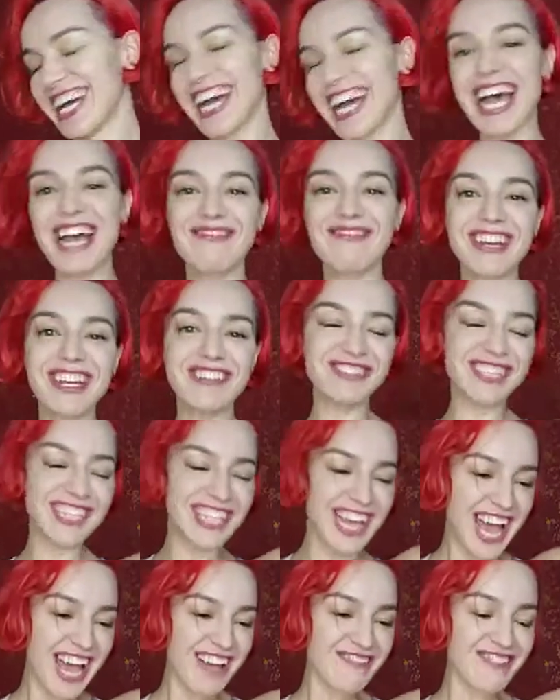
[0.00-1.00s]
I'm
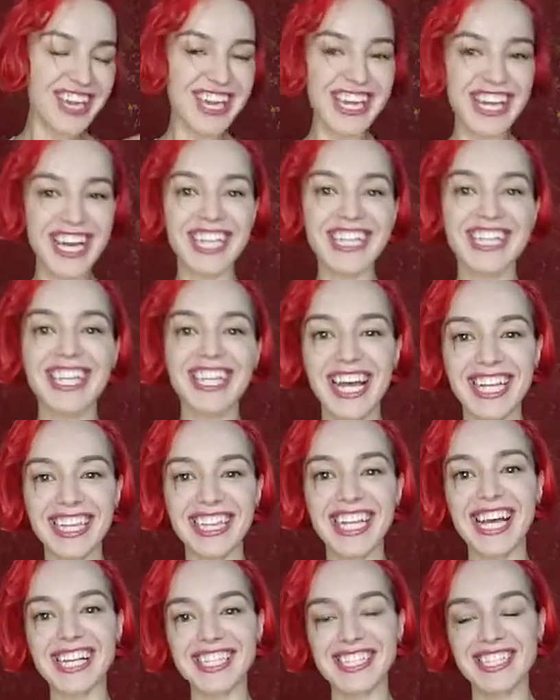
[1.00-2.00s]
lifting heavy. And
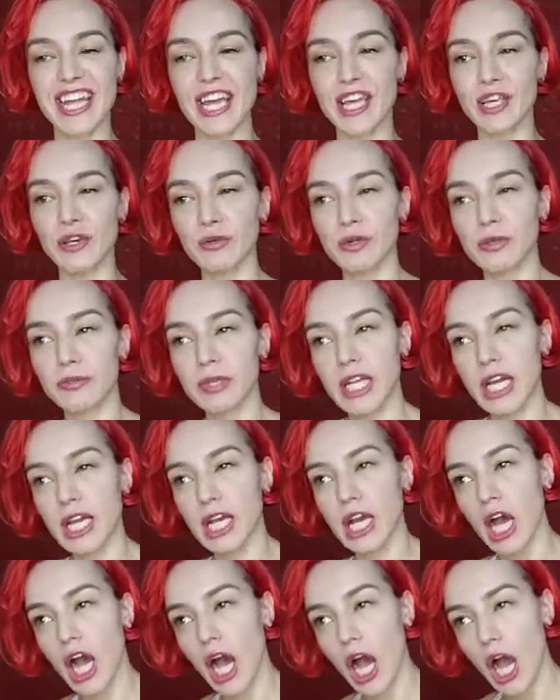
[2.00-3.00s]
then next day you will be
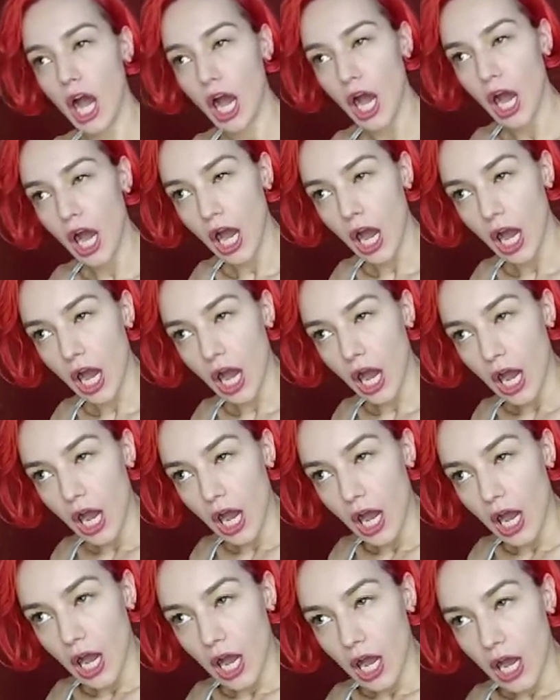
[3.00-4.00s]
like,
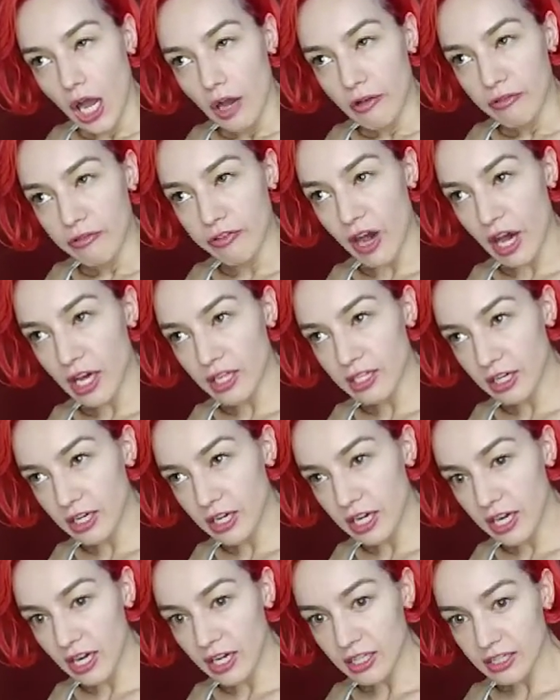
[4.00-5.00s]
oh,
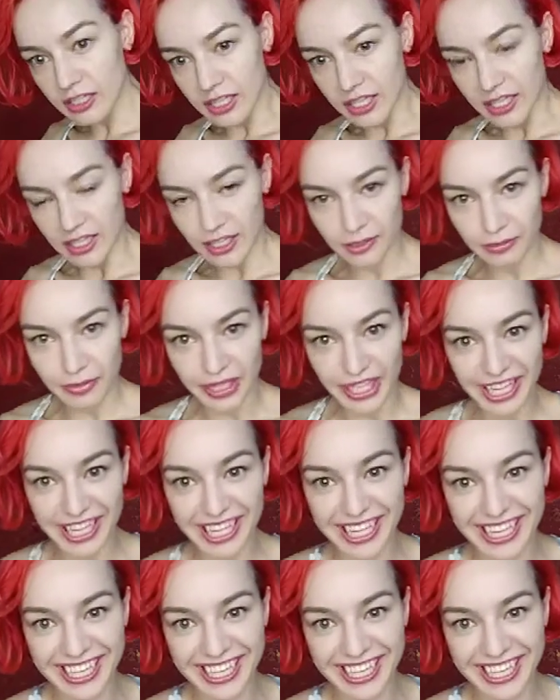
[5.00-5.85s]
Father God, kill me.